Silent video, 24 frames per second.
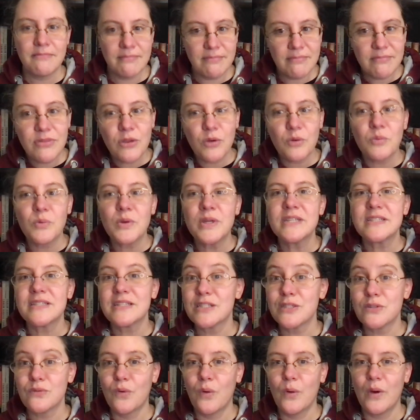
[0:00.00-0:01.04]
their
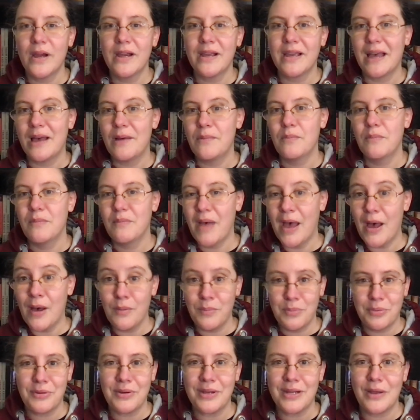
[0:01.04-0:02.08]
reasons for it come out
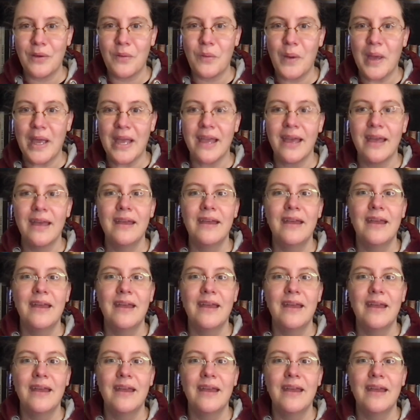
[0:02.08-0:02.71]
pretty quick,